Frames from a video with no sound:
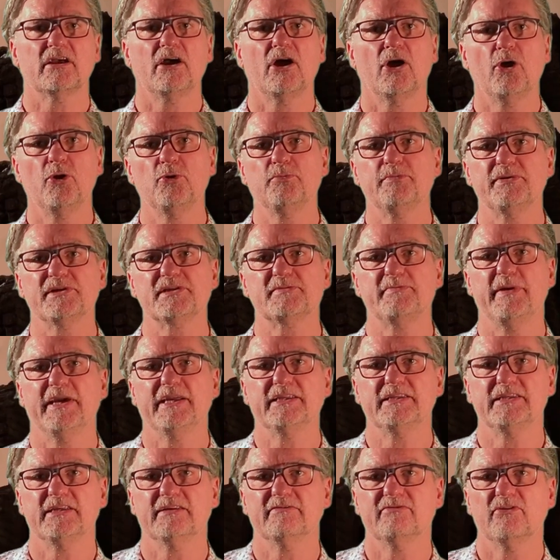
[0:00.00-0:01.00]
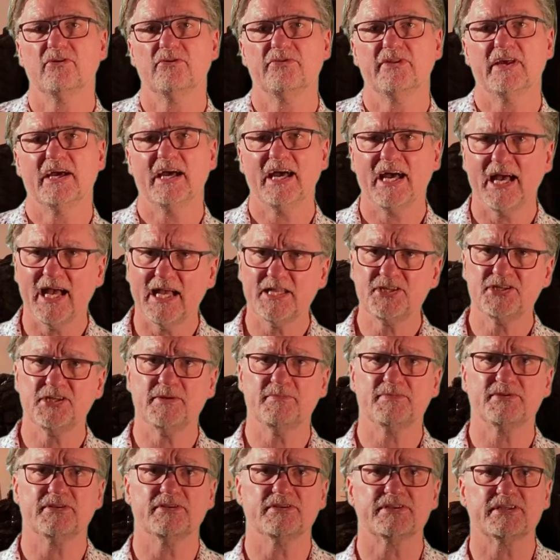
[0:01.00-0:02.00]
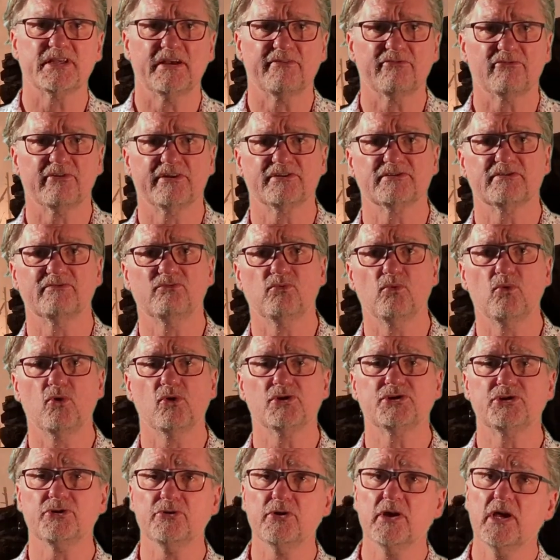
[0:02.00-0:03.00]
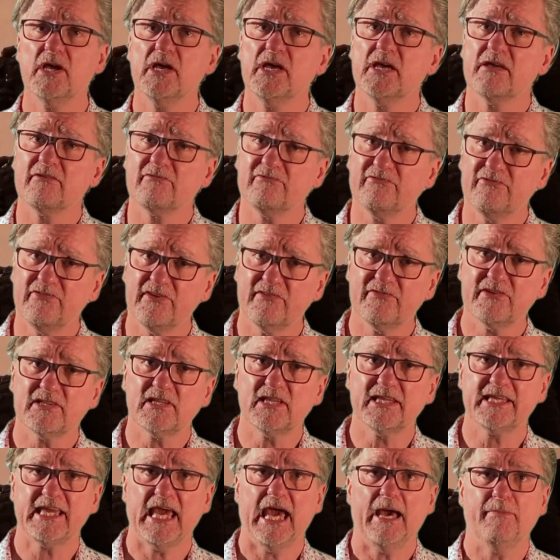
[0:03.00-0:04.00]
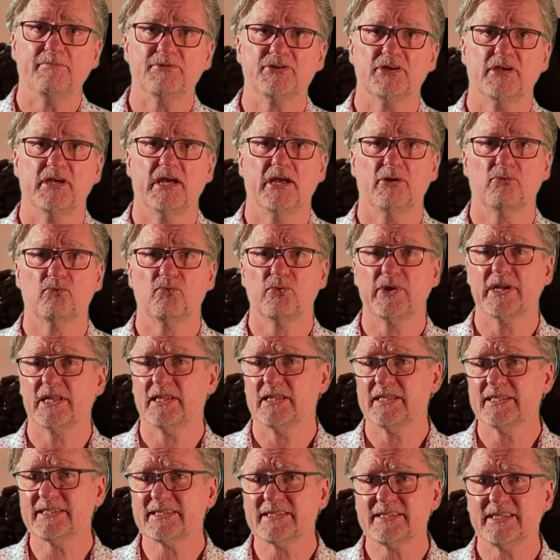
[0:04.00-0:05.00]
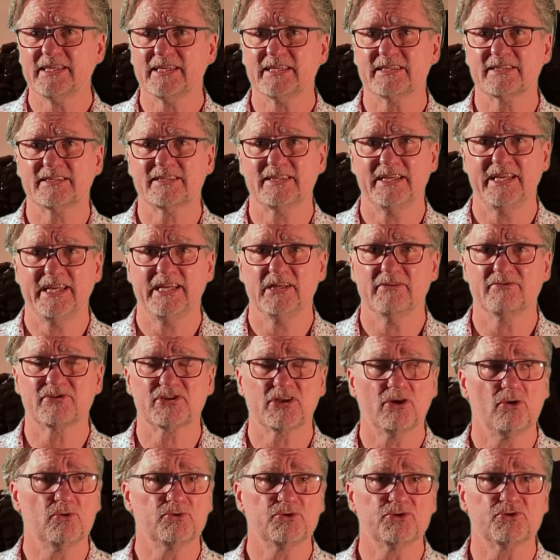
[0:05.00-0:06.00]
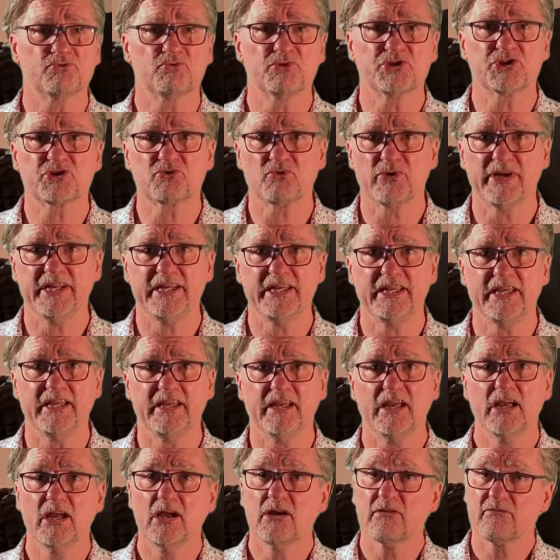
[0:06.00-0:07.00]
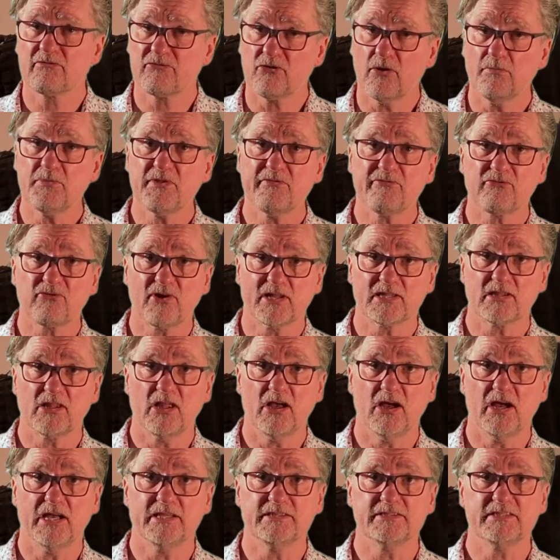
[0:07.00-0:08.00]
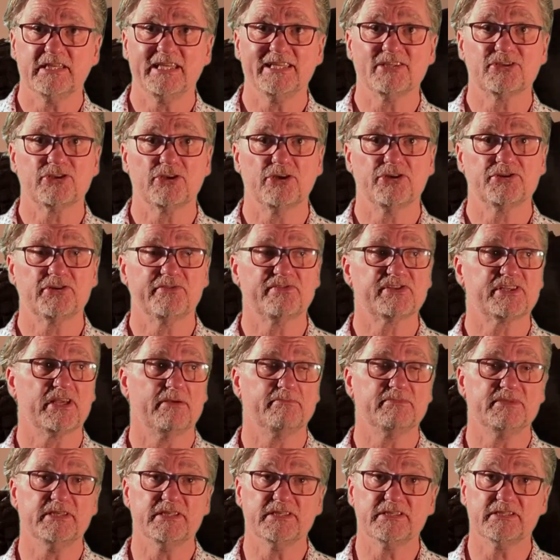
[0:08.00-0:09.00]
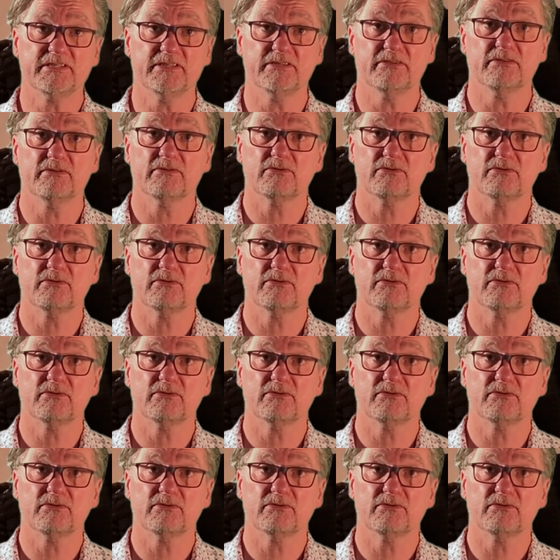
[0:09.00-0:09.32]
own perspective on the hardships and sufferings of war to vividly capture a realistic scene of soldiers retreating from the front lines in search of some distant